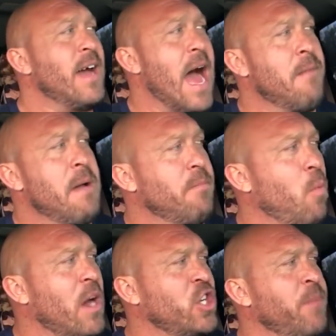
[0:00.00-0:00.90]
I remember
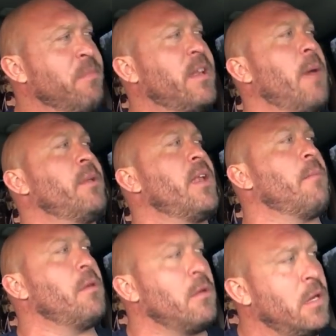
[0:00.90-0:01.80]
watching him in
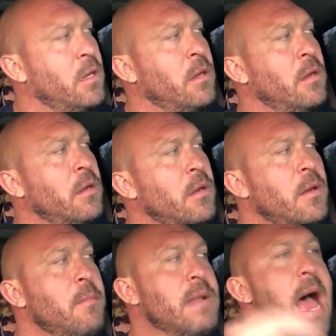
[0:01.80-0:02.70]
WWE.
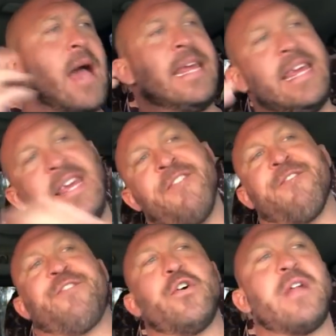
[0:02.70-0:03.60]
Now he eating
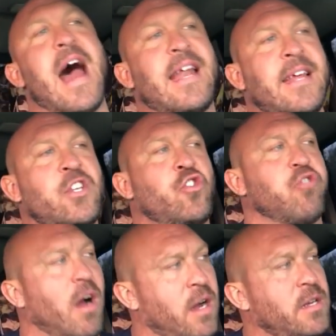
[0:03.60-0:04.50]
food out of his
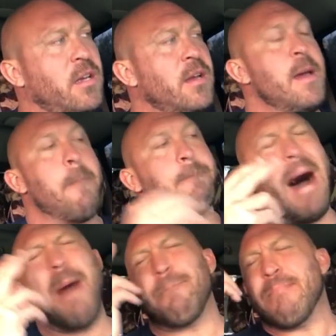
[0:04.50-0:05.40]
truck.
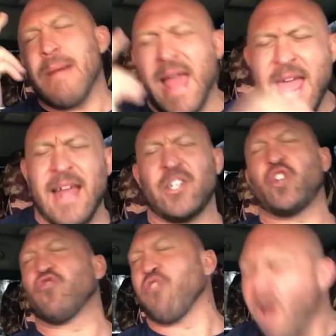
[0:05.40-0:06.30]
My man
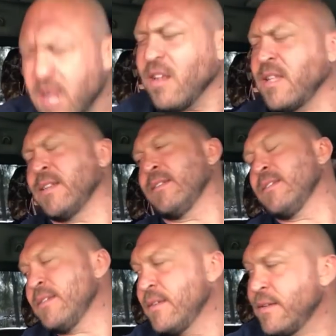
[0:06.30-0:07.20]
struggling.
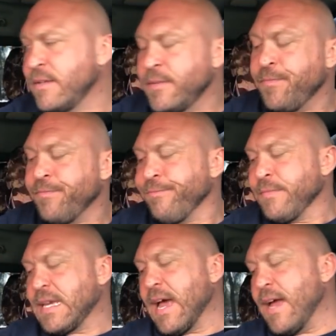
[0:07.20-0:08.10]

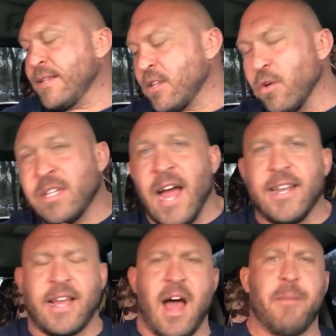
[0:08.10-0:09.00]
Guys, those
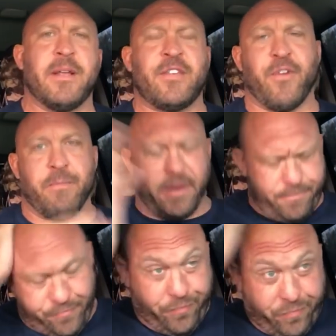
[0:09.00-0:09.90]
kind of comments from the
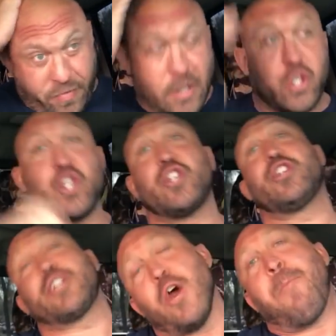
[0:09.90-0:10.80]

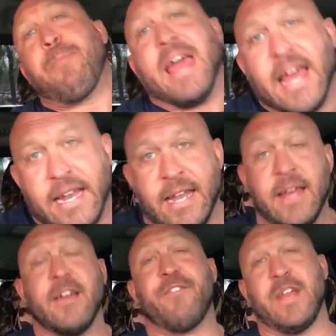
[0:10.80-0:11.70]
stupid
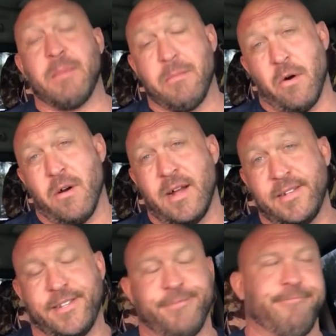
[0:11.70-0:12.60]
Feed Me
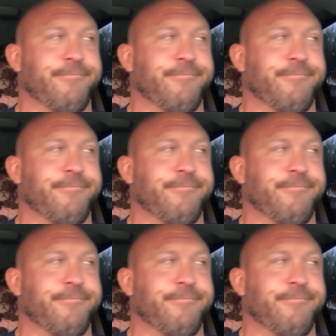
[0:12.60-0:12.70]
Morons.